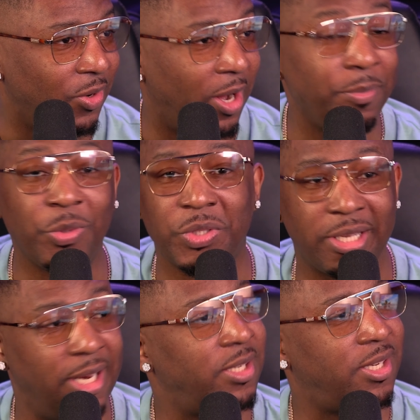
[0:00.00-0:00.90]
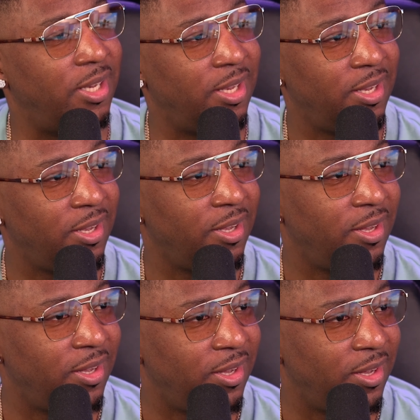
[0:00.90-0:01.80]
So I'm used to that shit.
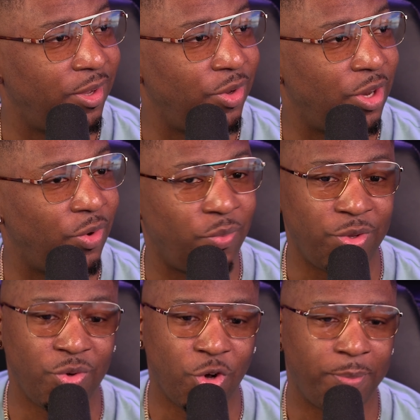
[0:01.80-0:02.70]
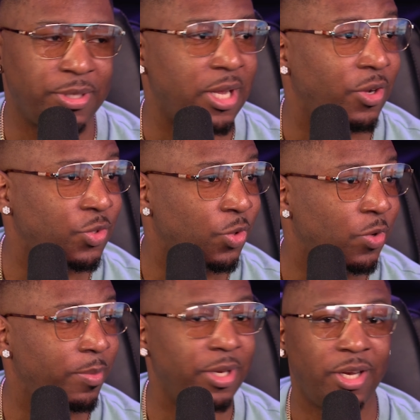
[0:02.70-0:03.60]
You know, when you go up and talk
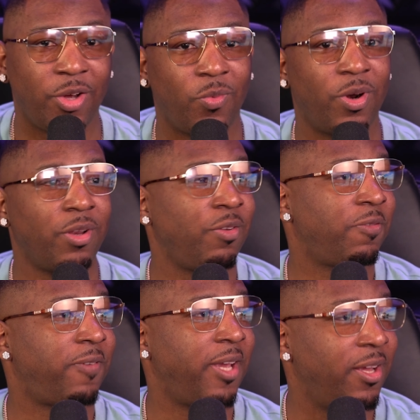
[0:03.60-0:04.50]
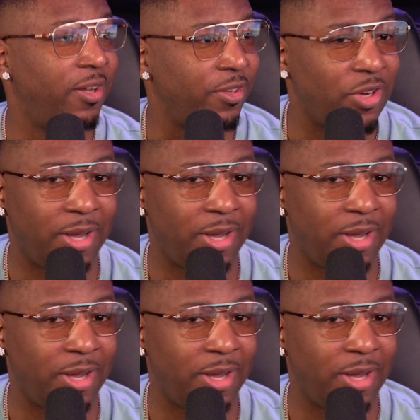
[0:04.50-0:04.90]
to a woman, it don't work, you fail.